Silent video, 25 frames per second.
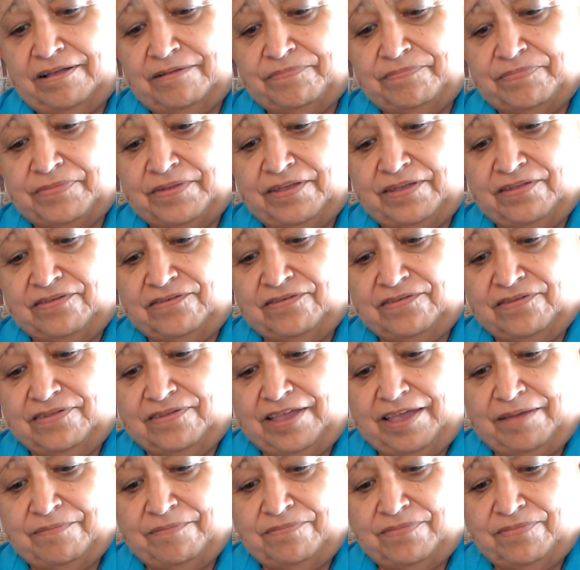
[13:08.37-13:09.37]
It's
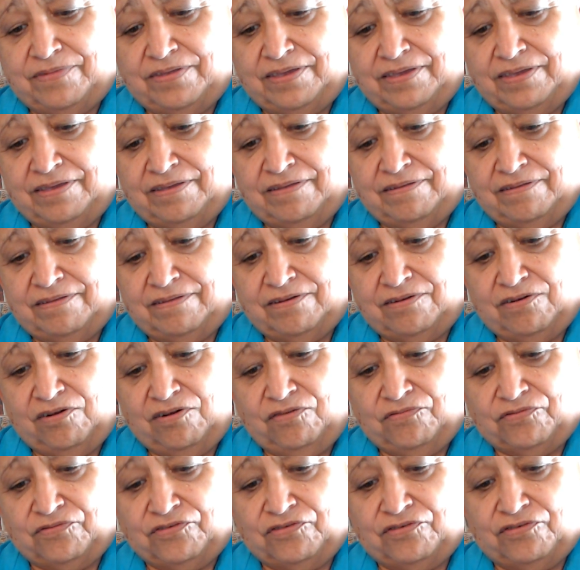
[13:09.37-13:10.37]
tempting to
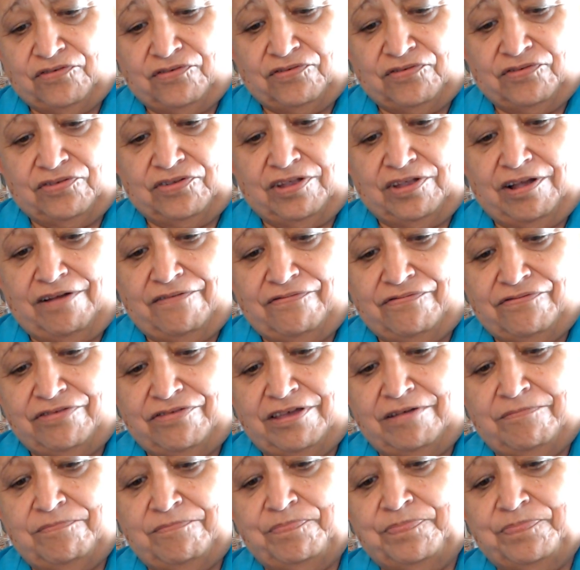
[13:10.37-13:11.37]
overstuff
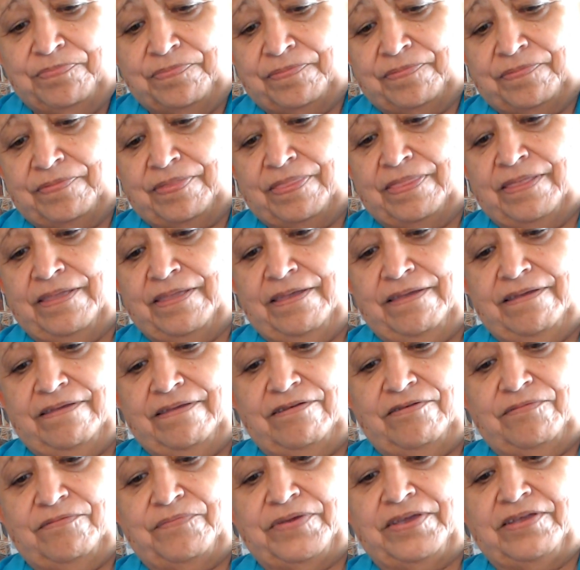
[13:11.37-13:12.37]
them.
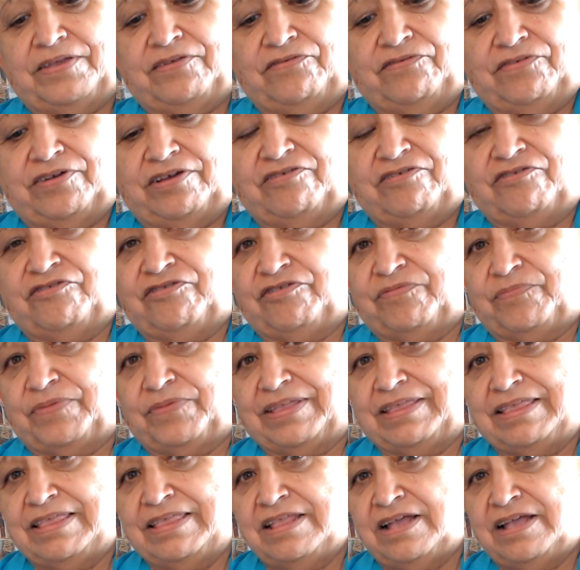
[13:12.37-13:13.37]
You're being generous,
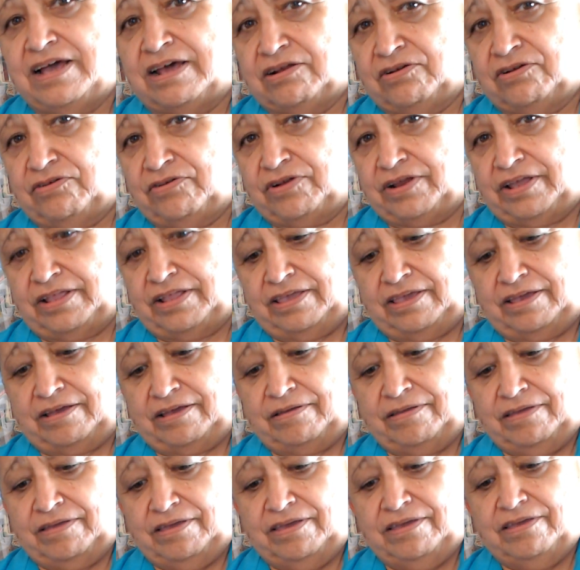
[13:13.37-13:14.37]
but not a good idea.
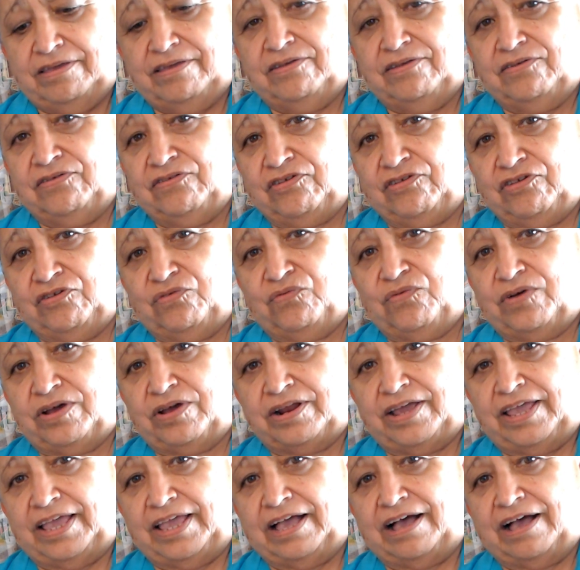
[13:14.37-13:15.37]
So you
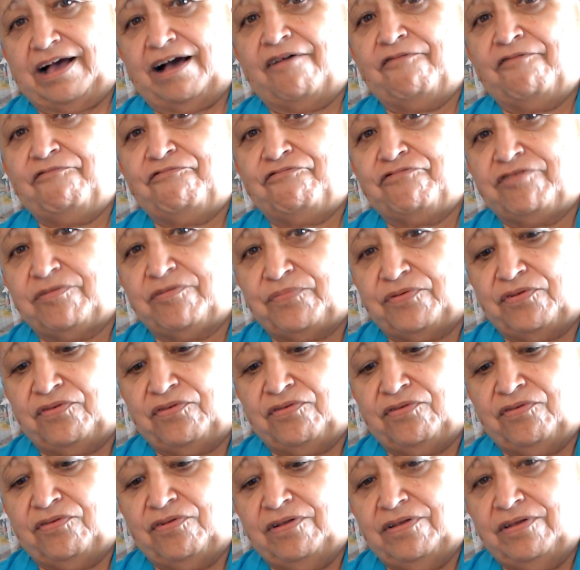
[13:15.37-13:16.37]
want a
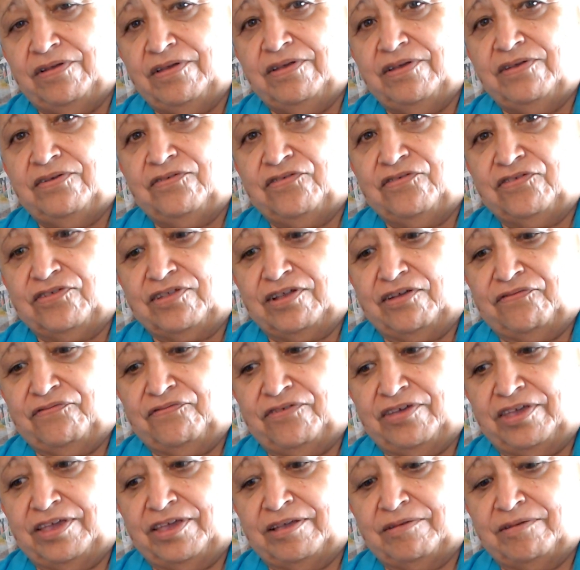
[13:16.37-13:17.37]
comfortable
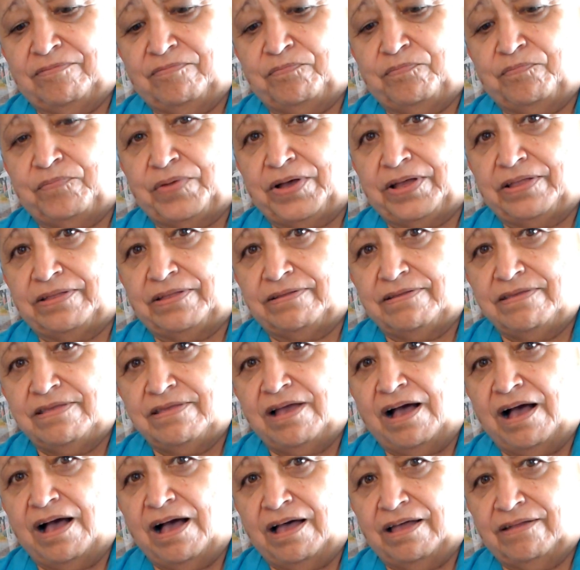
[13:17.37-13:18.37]
stuffing, but
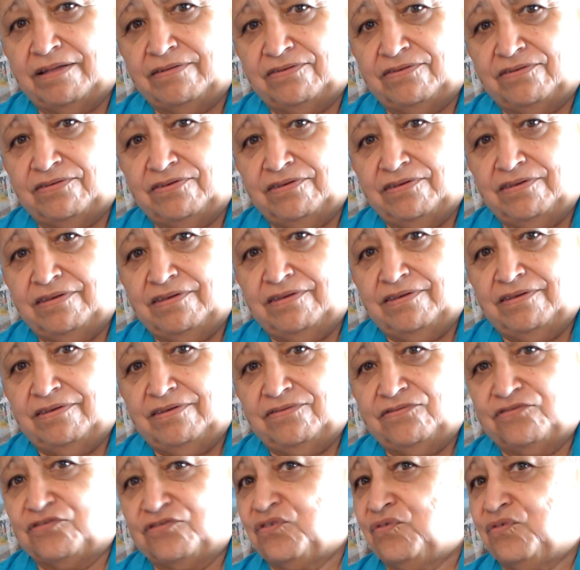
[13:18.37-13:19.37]
not
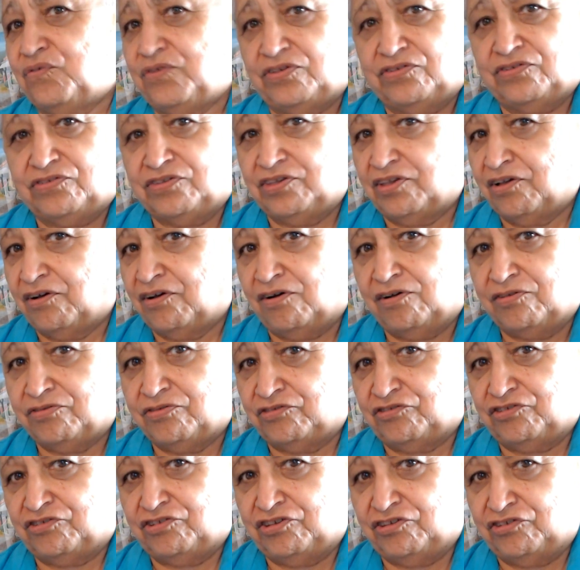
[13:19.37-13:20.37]
squeezing all the
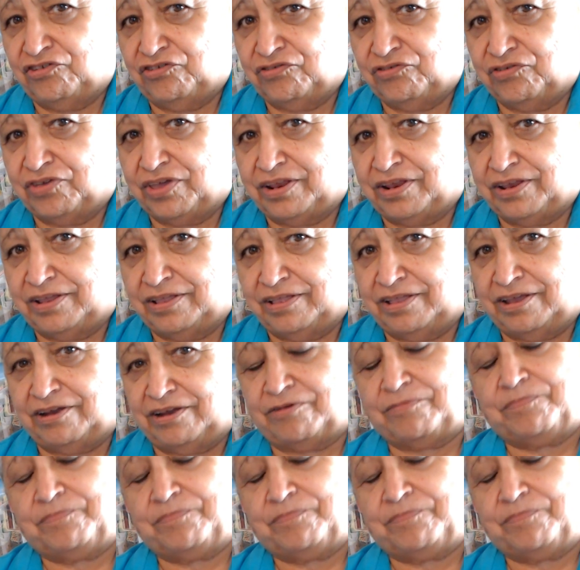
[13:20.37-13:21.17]
cheese you can in there.